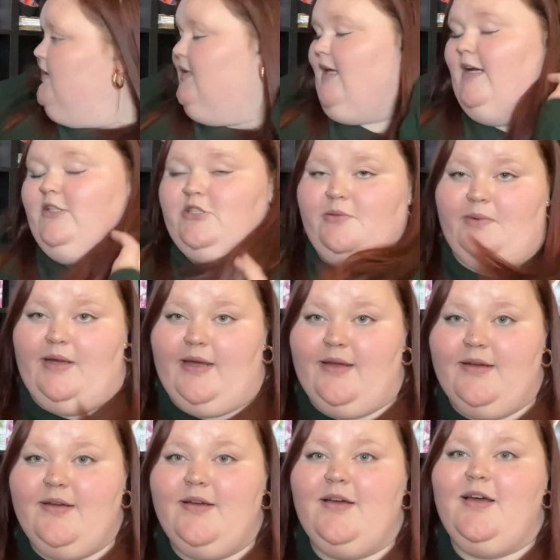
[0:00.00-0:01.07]
that to
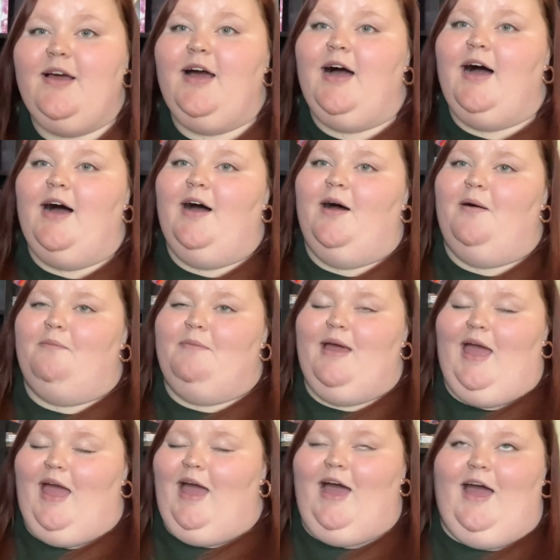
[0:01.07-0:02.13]
me.
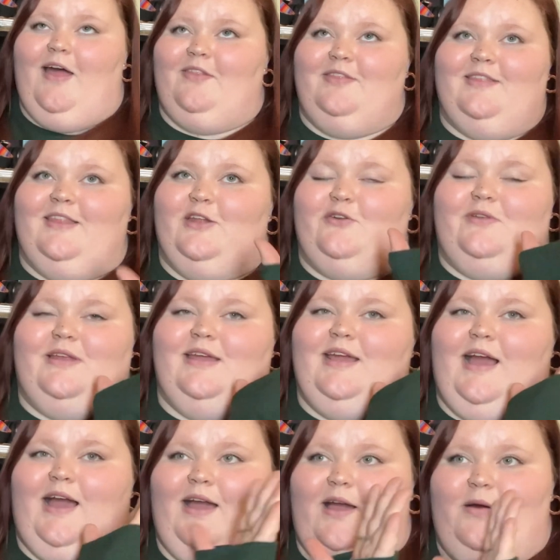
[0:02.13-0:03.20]
Literally,
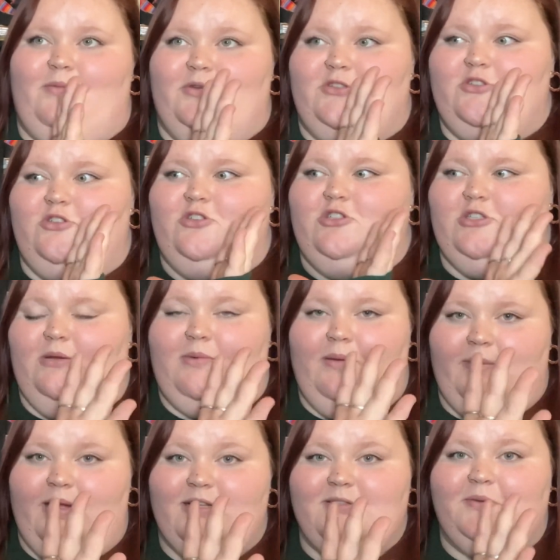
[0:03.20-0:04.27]
I almost shit my
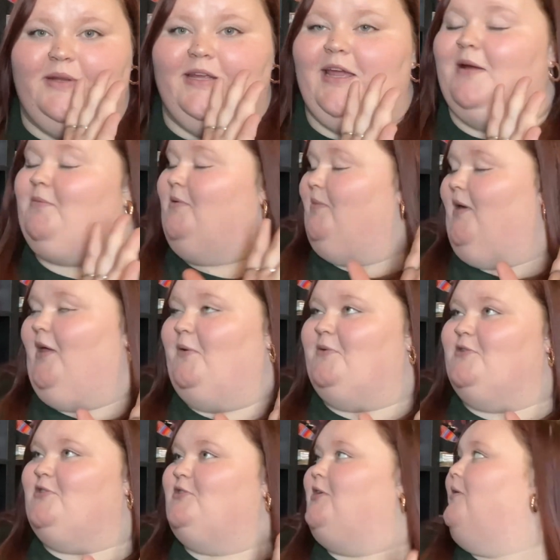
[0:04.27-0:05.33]
pants when it came in the mail. I
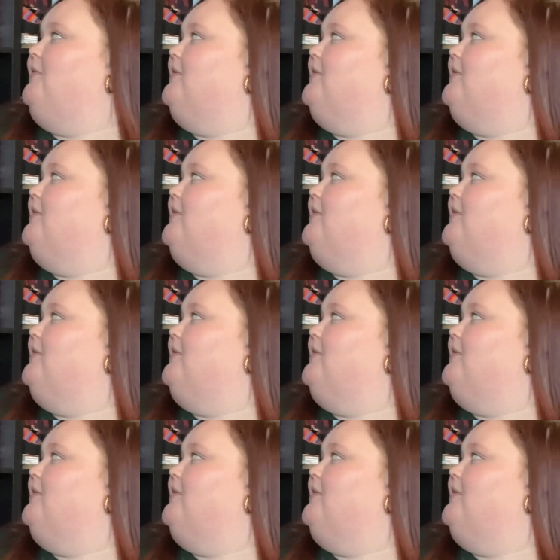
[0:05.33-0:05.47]
was so